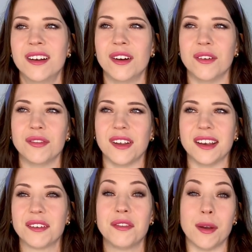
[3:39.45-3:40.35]
of
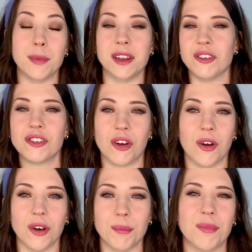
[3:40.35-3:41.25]
like feminine
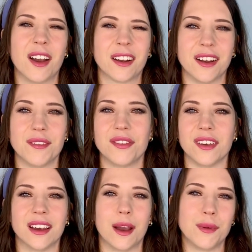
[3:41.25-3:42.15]
charm, that kind of
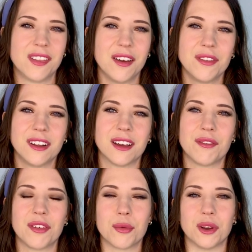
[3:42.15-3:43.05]
thing, I would definitely
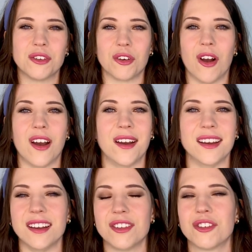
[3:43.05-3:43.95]
give this one a try.
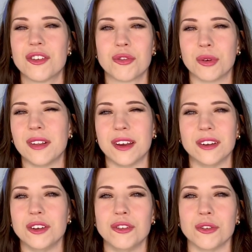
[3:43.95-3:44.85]
It's just really
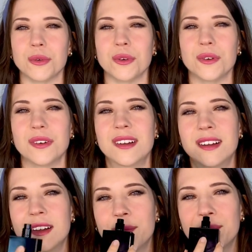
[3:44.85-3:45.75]
unusual.
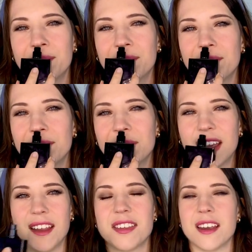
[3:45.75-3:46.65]

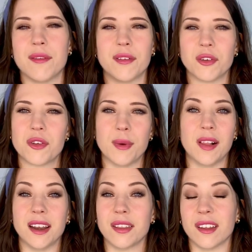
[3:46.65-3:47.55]
Can't say I've ever smelled
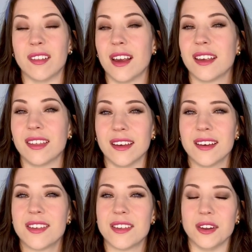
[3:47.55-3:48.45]
anything like
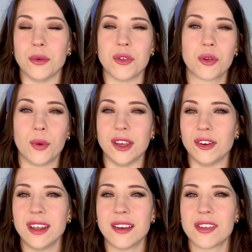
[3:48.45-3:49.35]
this. You know, it's quite
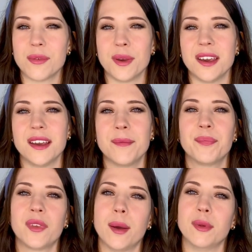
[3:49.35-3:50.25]
unique to me.
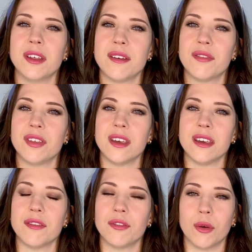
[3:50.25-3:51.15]
I believe
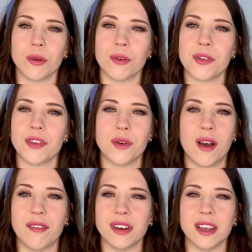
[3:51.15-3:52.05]
the florals that you
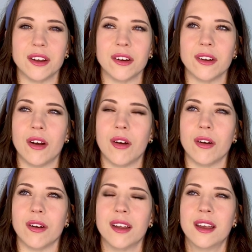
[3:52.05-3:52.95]
have in here are